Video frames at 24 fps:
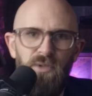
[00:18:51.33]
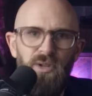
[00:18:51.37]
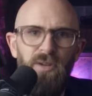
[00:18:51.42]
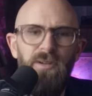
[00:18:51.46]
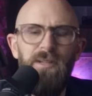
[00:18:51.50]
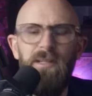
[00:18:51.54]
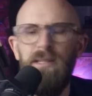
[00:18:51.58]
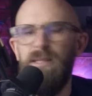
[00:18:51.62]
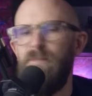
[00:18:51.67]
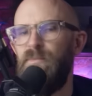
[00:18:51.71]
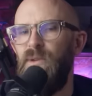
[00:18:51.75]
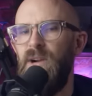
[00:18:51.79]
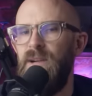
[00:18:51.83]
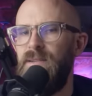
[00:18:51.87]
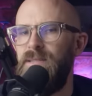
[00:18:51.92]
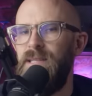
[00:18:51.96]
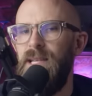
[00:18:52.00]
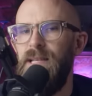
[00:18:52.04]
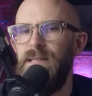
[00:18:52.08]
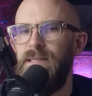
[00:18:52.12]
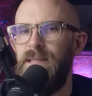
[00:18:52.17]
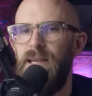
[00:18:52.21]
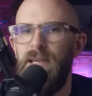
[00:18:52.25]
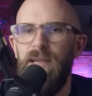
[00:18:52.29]
During this
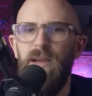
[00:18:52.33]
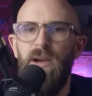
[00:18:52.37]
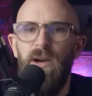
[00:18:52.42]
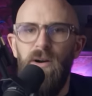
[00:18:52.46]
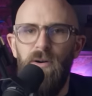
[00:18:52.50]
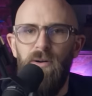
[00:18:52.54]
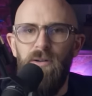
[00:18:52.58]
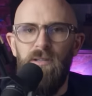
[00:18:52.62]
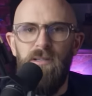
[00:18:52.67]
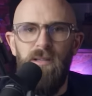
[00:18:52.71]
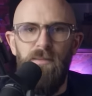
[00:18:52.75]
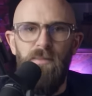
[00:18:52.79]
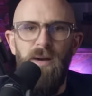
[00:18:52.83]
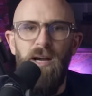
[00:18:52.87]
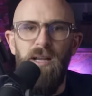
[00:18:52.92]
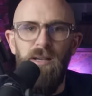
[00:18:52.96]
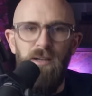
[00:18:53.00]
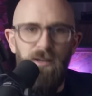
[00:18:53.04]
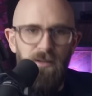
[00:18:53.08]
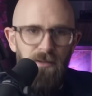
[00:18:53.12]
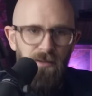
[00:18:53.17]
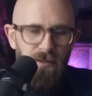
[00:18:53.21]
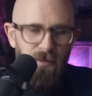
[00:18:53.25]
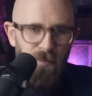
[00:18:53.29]
process, they also might
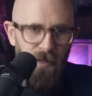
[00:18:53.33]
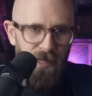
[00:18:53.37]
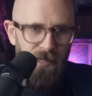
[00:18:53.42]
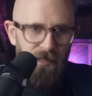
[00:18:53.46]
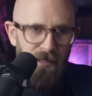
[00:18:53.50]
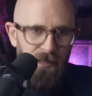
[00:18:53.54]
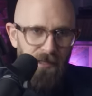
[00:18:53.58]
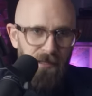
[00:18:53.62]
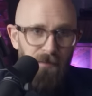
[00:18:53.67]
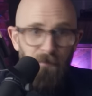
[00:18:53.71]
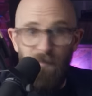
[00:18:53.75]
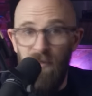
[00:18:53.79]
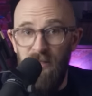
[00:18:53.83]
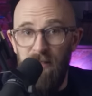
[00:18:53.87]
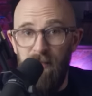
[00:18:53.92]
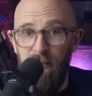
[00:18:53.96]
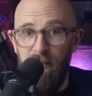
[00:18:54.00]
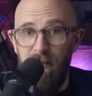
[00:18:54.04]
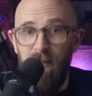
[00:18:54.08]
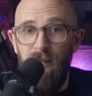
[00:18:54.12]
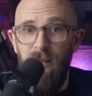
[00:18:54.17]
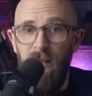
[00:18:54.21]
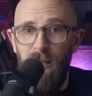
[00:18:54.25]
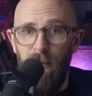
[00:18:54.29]
lose pieces. This
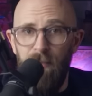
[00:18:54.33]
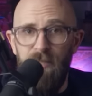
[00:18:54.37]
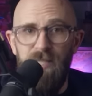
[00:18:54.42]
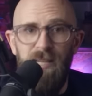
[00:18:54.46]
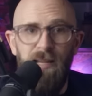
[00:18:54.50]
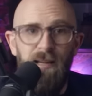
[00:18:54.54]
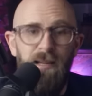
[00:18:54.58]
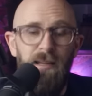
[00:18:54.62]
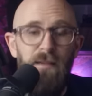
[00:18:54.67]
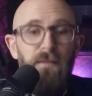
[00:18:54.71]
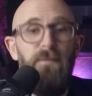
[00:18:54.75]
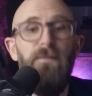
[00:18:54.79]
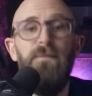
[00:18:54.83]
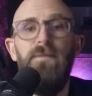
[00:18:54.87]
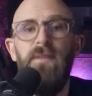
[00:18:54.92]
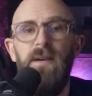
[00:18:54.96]
is a particularly